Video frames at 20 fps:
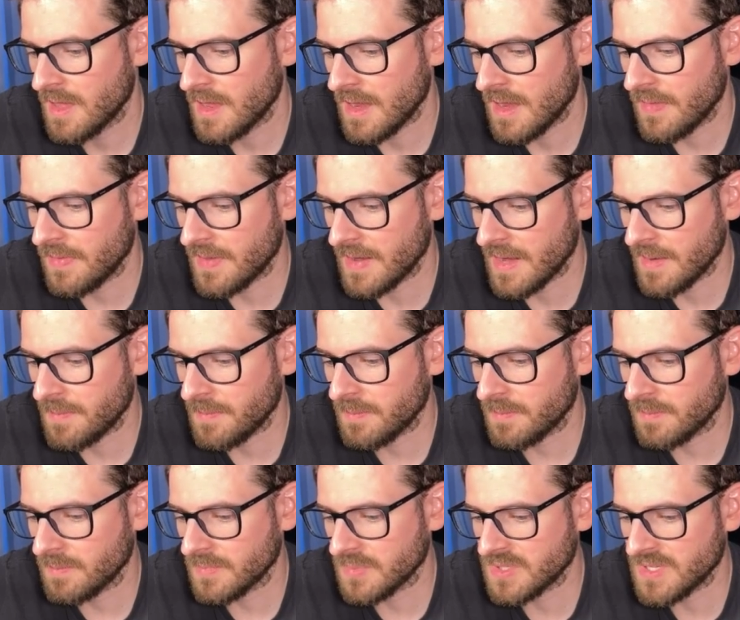and then I
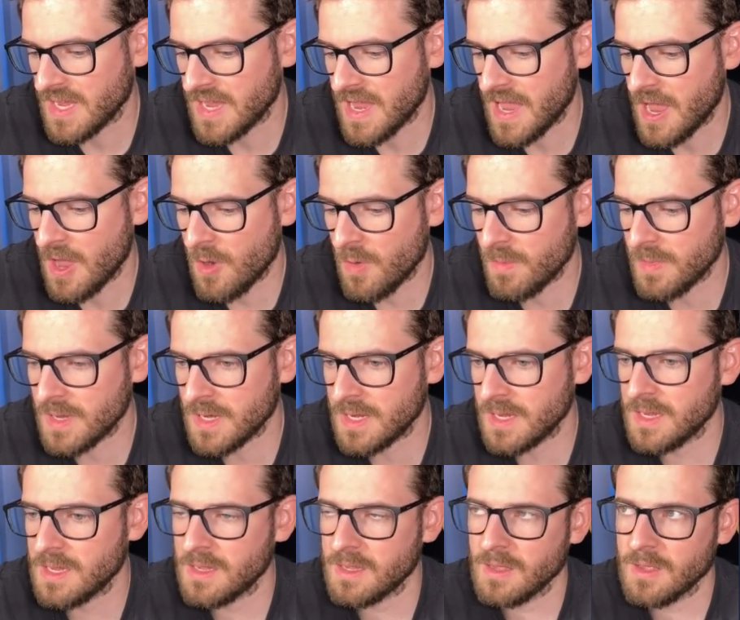say how
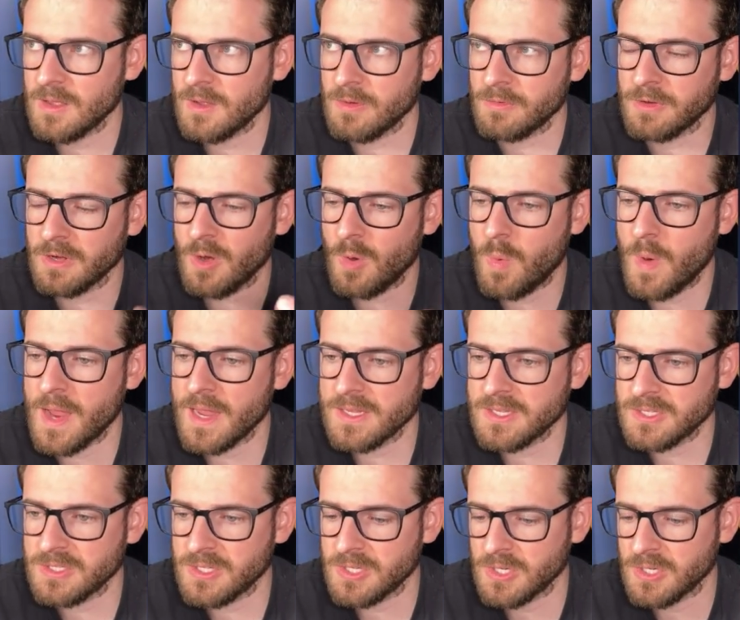many
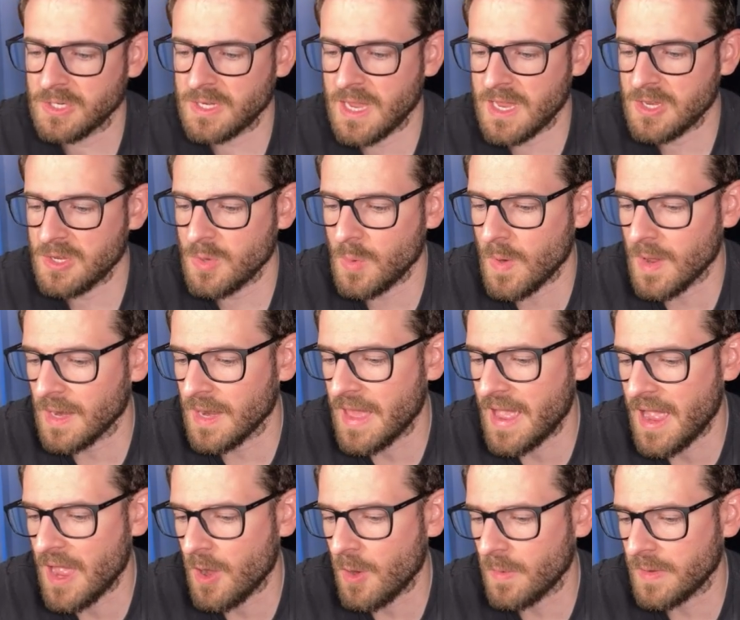requests can you
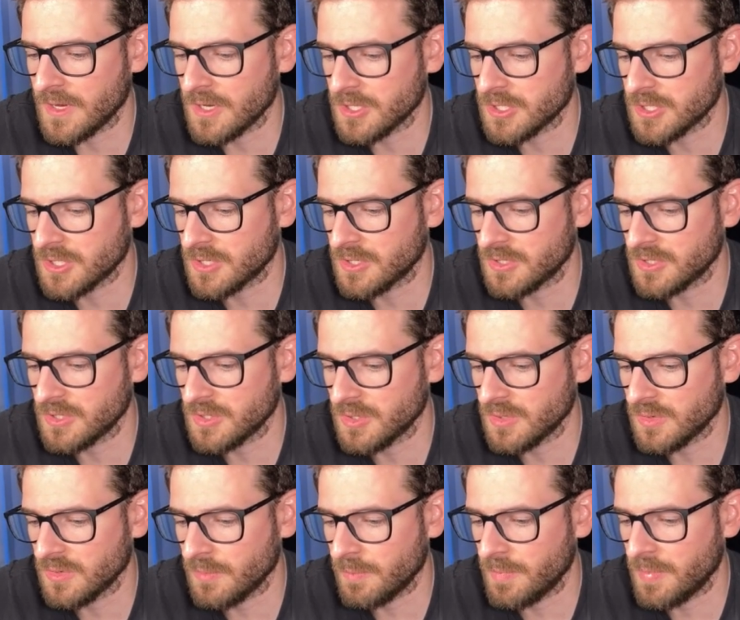allow in a certain
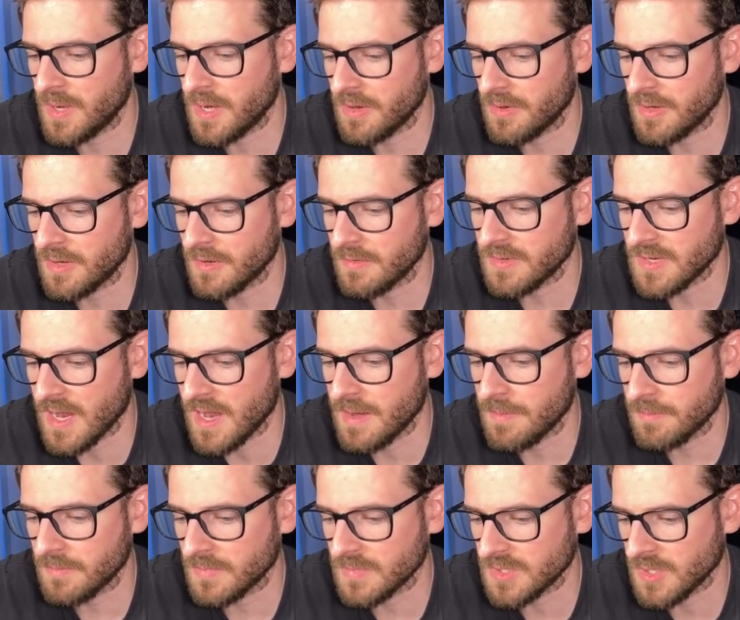period of
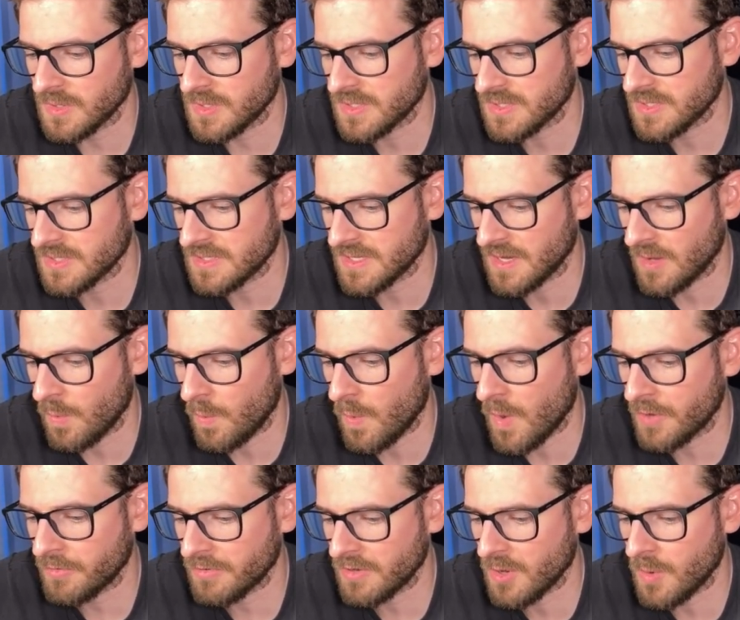time. So this is saying
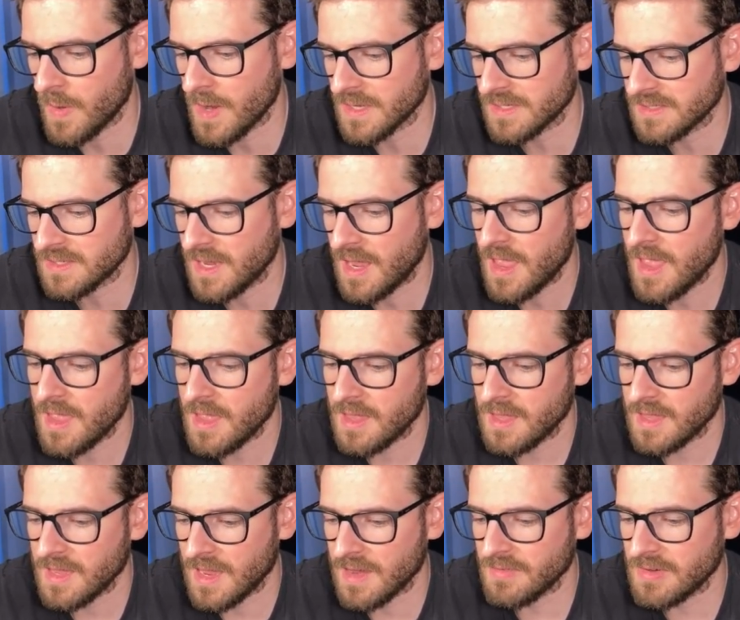one request
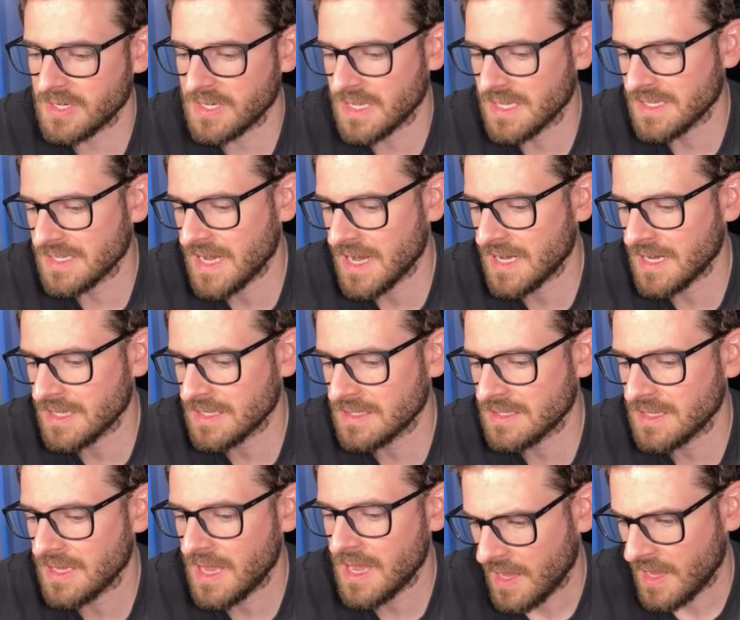every 10
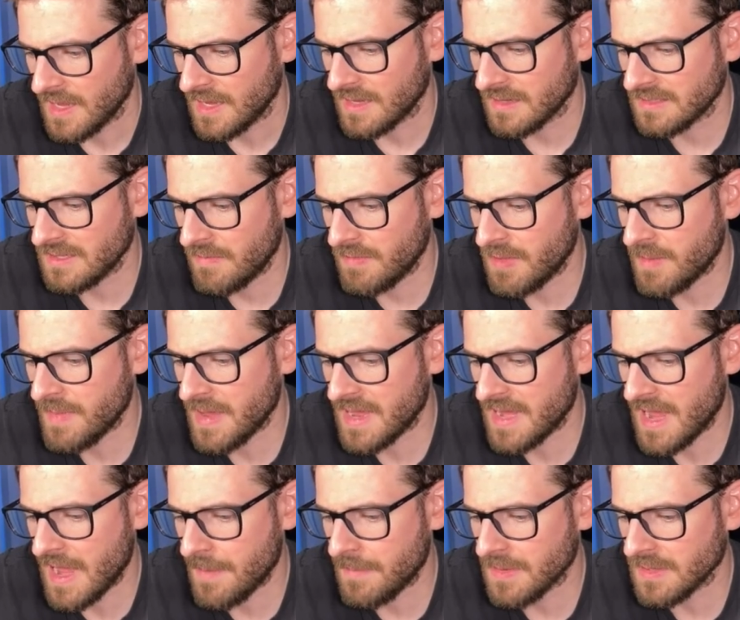seconds. And if something
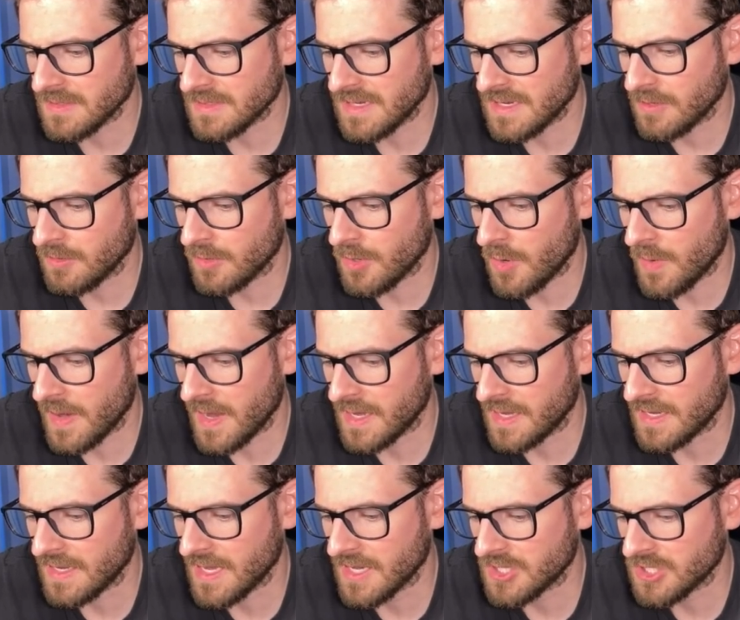bad happens, it'll go ahead
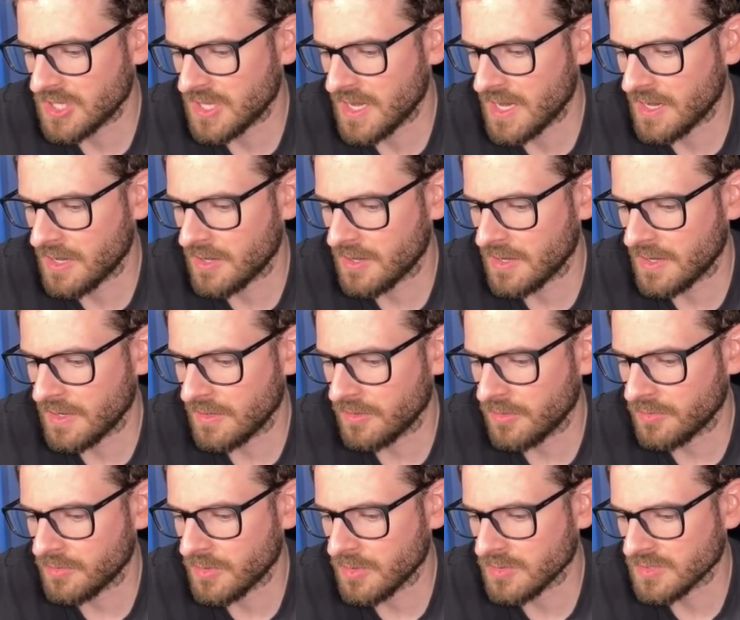and catch the error and
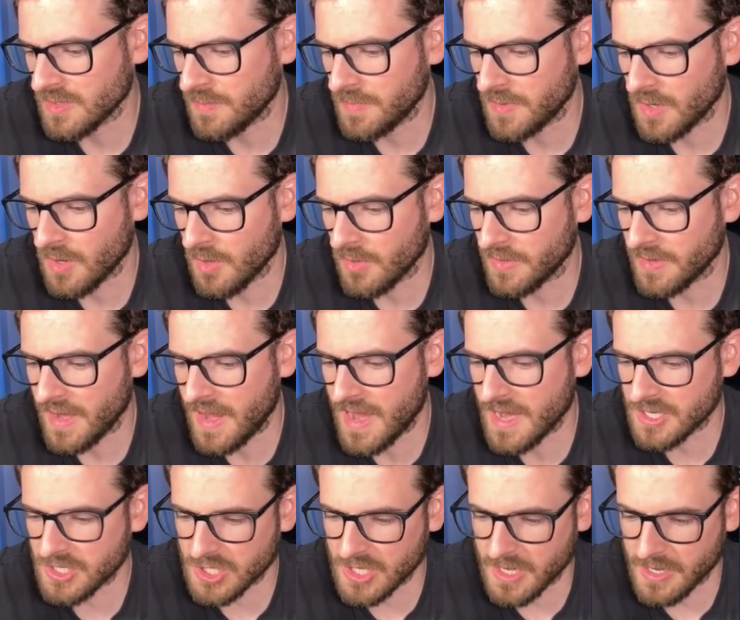throw something called an
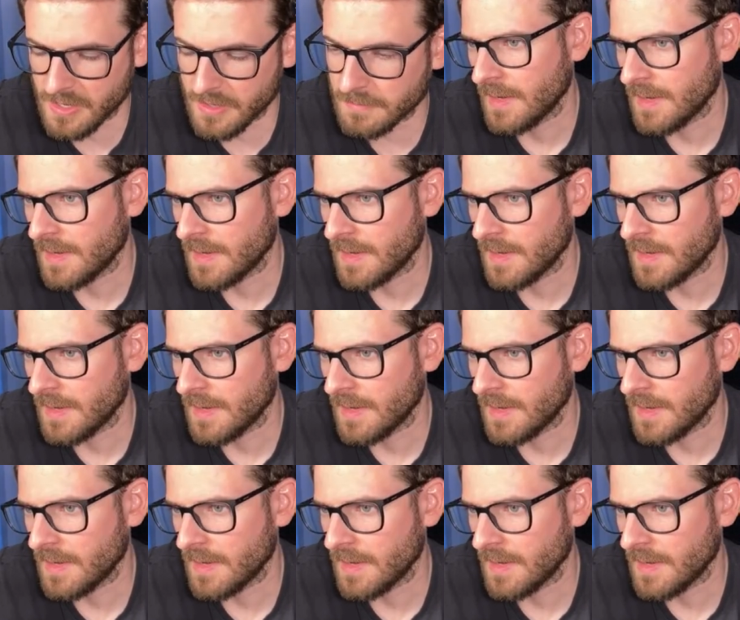action error.